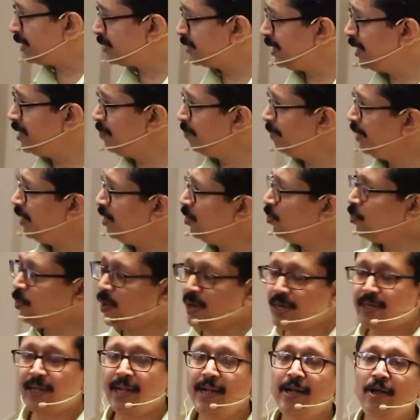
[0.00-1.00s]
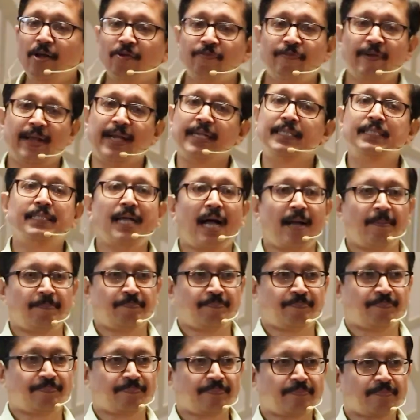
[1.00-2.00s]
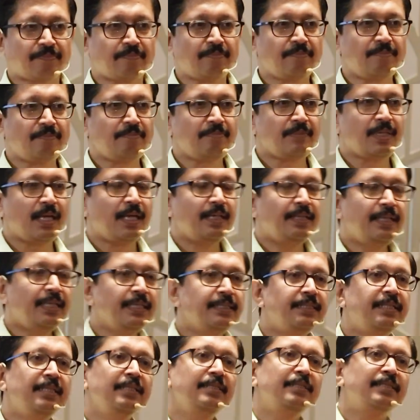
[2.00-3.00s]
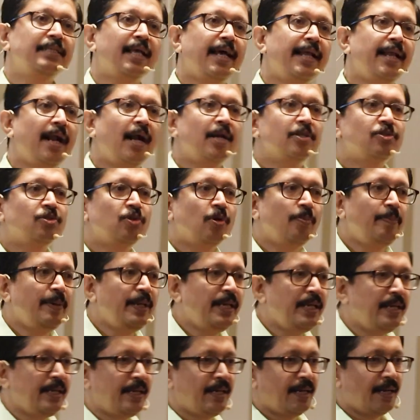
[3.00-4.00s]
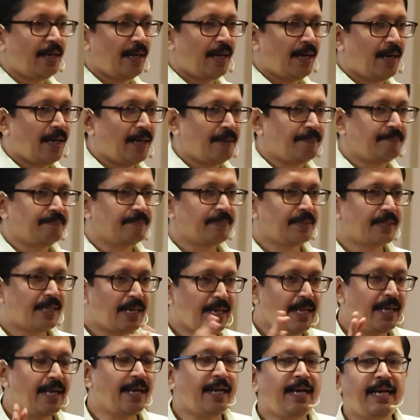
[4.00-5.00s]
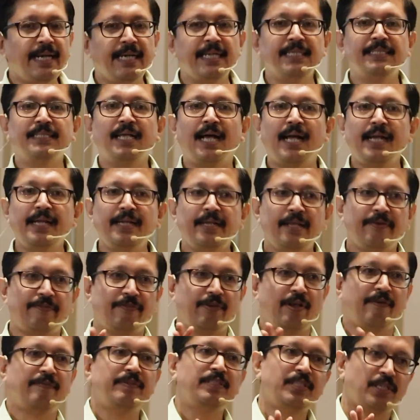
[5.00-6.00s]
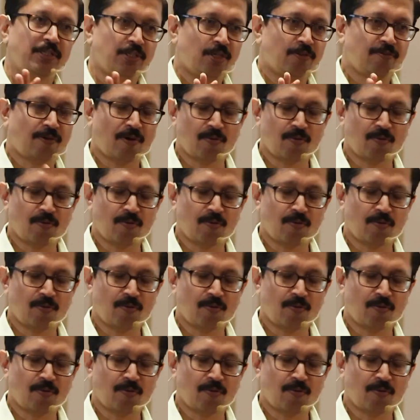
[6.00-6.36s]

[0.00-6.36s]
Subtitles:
assignment, what kind of exam. These things can also be clearly designed if you have a set of